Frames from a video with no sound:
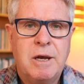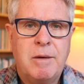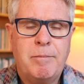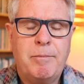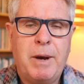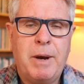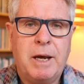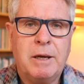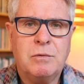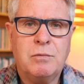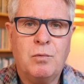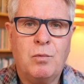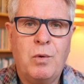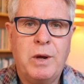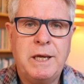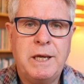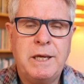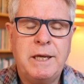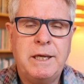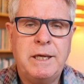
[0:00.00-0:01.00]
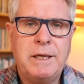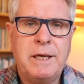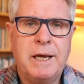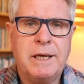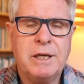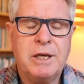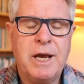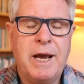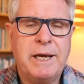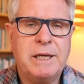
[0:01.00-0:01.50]
but we
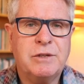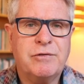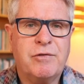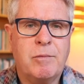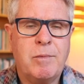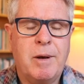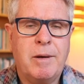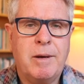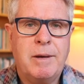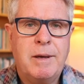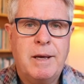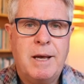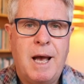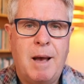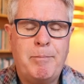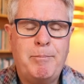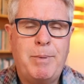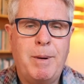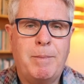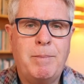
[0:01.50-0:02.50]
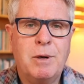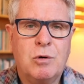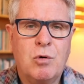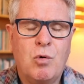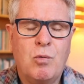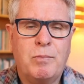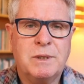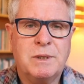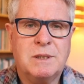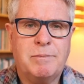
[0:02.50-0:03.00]
engage from a
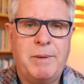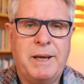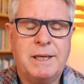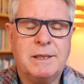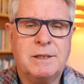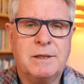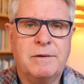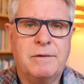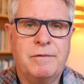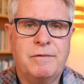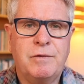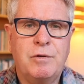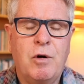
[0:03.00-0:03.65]
biblical perspective,